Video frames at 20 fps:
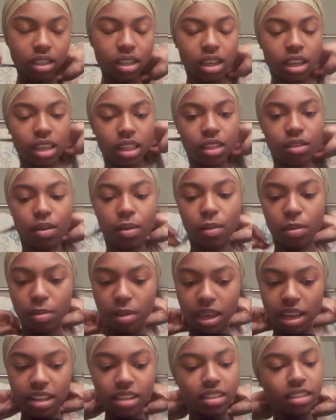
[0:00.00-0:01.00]
And the rubber
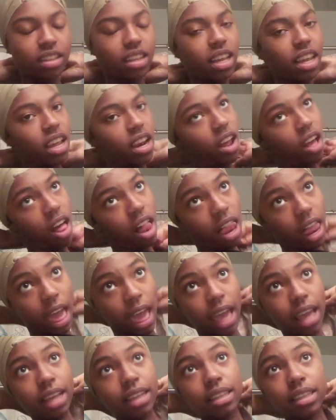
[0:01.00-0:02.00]
bands and all
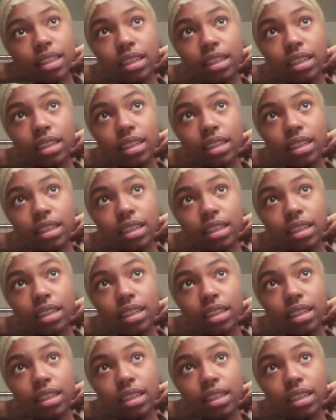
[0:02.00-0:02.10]
that.